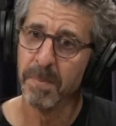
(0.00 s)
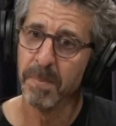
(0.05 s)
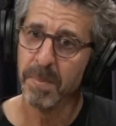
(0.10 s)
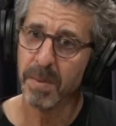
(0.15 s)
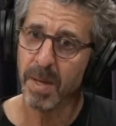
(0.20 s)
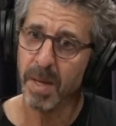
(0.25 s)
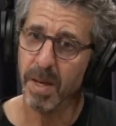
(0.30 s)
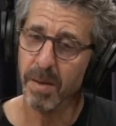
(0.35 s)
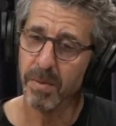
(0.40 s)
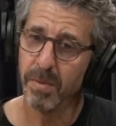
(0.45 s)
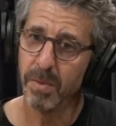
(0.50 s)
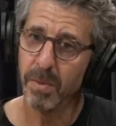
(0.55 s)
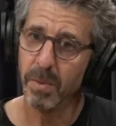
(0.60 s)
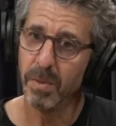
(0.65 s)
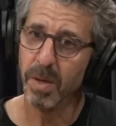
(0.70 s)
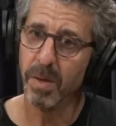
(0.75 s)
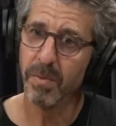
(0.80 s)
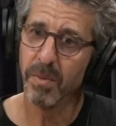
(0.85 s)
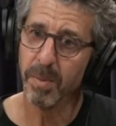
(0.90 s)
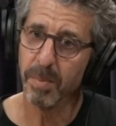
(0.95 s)
if two
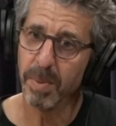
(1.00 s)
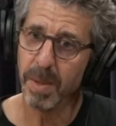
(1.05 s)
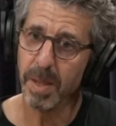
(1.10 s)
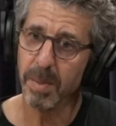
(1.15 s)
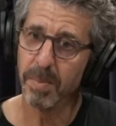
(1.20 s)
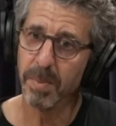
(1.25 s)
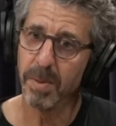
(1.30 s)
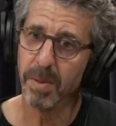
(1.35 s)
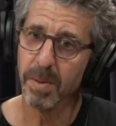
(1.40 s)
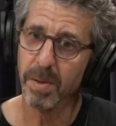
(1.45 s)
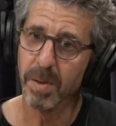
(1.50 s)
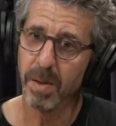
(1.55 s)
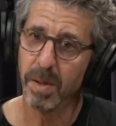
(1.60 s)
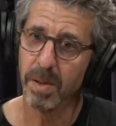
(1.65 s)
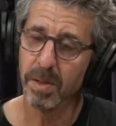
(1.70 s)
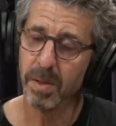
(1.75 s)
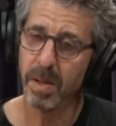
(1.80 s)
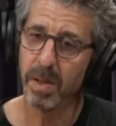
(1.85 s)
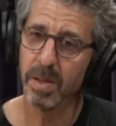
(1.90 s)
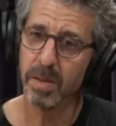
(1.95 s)
different people are
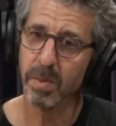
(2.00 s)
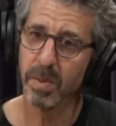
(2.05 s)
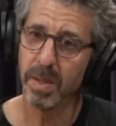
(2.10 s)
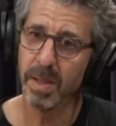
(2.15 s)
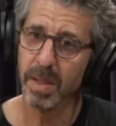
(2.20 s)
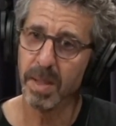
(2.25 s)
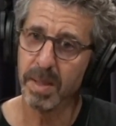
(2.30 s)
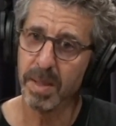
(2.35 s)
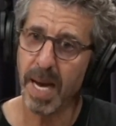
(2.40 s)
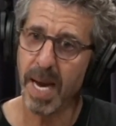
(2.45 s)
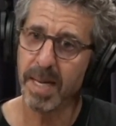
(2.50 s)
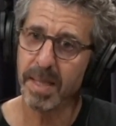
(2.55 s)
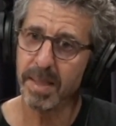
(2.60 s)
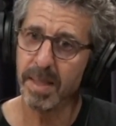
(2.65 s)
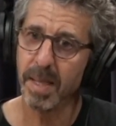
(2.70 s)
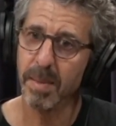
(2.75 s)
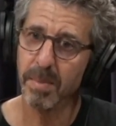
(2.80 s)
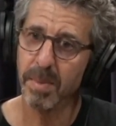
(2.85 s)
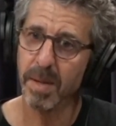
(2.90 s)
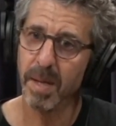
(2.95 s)
charged with the exact
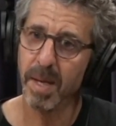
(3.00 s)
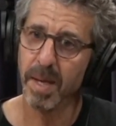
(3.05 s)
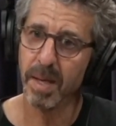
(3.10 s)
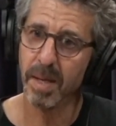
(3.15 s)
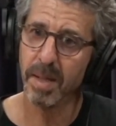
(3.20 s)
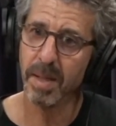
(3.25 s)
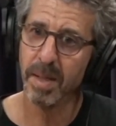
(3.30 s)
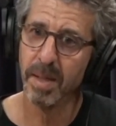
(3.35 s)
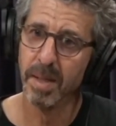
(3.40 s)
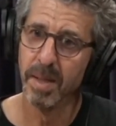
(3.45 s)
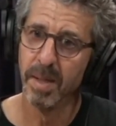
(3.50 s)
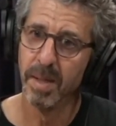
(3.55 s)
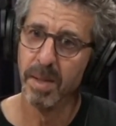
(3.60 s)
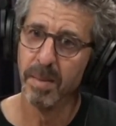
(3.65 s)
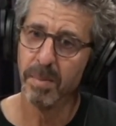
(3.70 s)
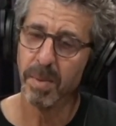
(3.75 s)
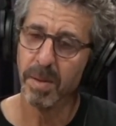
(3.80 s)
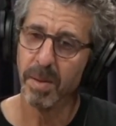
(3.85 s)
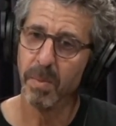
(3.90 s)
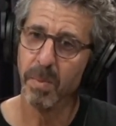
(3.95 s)
same thing,
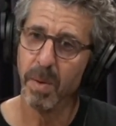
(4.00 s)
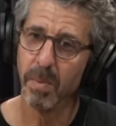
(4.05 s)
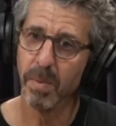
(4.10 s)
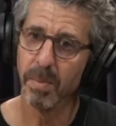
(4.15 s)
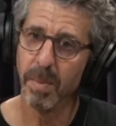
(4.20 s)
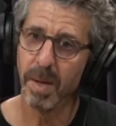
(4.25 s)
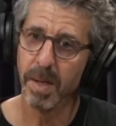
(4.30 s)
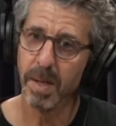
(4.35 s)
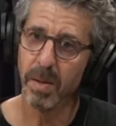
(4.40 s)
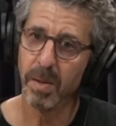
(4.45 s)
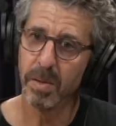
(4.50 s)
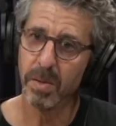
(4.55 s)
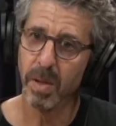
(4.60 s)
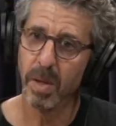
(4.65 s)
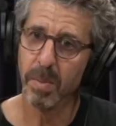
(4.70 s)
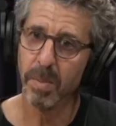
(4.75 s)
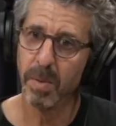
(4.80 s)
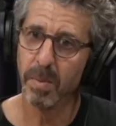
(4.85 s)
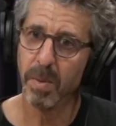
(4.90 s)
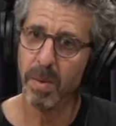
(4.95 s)
but the one with money goes
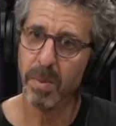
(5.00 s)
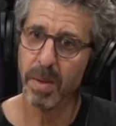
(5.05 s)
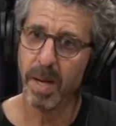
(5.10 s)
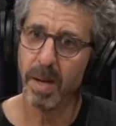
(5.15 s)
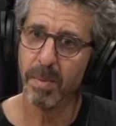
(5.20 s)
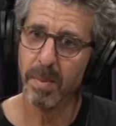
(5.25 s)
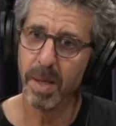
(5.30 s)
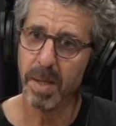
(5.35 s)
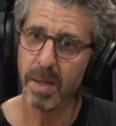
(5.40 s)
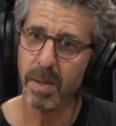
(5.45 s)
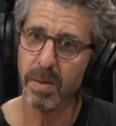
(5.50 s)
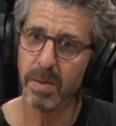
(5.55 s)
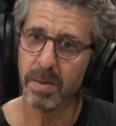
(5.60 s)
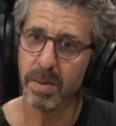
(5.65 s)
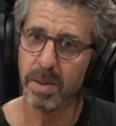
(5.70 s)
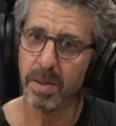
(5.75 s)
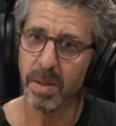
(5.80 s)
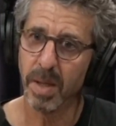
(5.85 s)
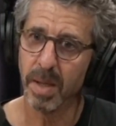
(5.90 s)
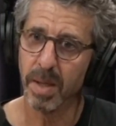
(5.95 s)
home and the one without money goes
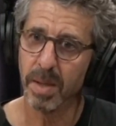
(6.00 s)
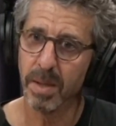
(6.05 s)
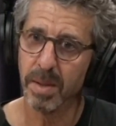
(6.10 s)
to jail.